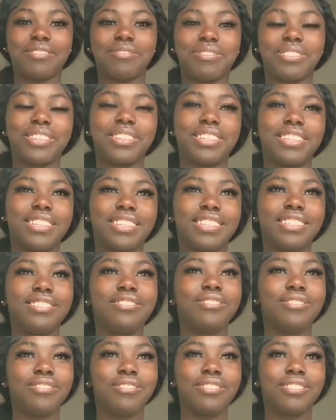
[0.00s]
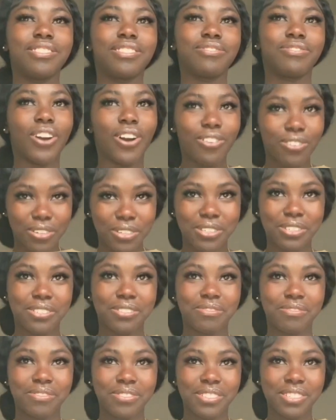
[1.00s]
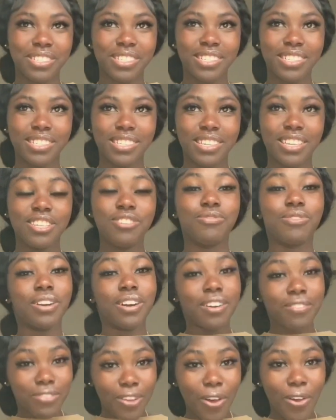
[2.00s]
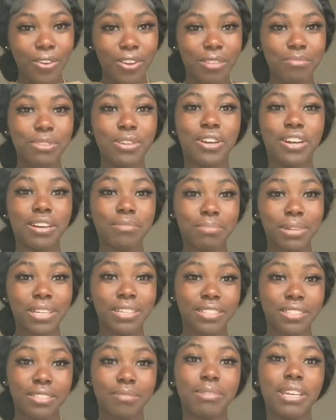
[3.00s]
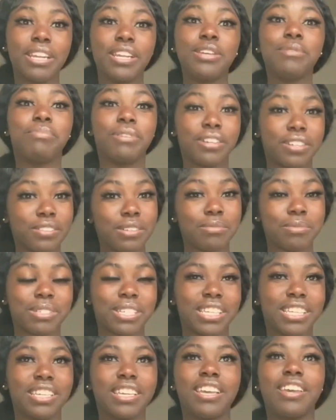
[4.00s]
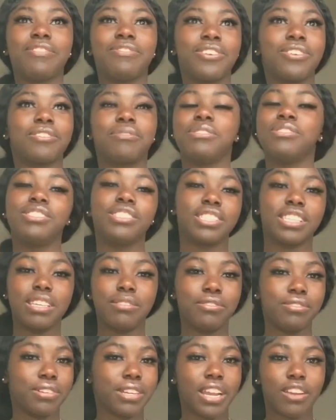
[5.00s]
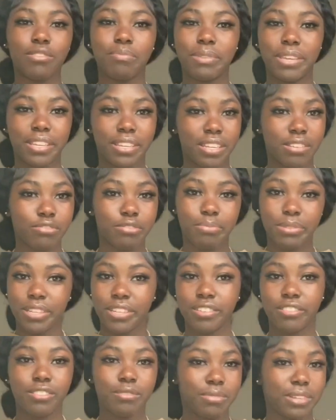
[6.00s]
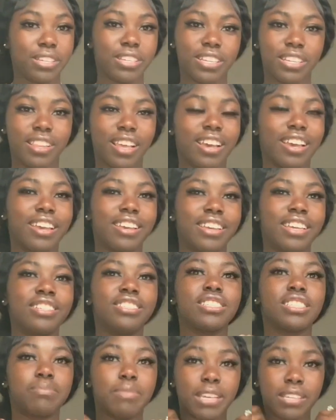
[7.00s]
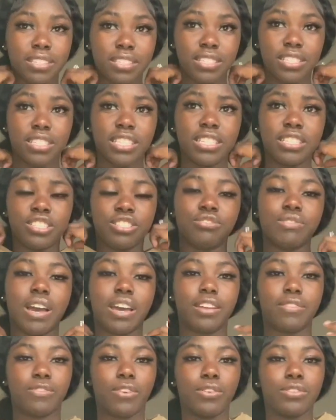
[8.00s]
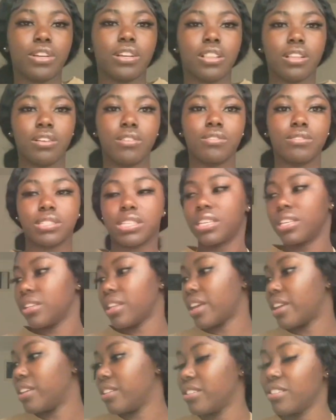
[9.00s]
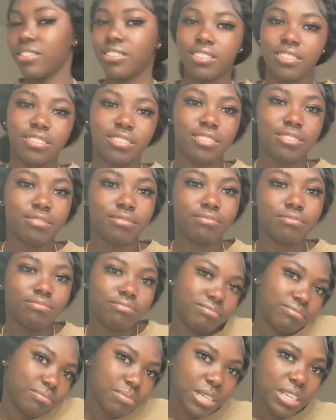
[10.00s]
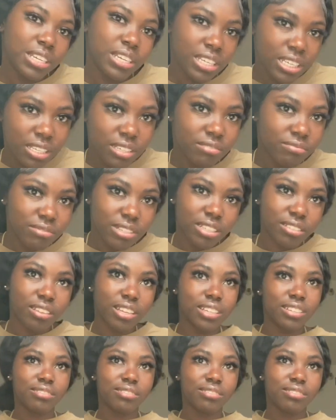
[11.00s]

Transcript: you fold them, you unfold them, you unbutton them, and then you button them again and fold them. You just keep doing that repeated, repeated, repeated. Like, it just basically teaching you how to fold your clothes and, like, be neat. Like, not okay, so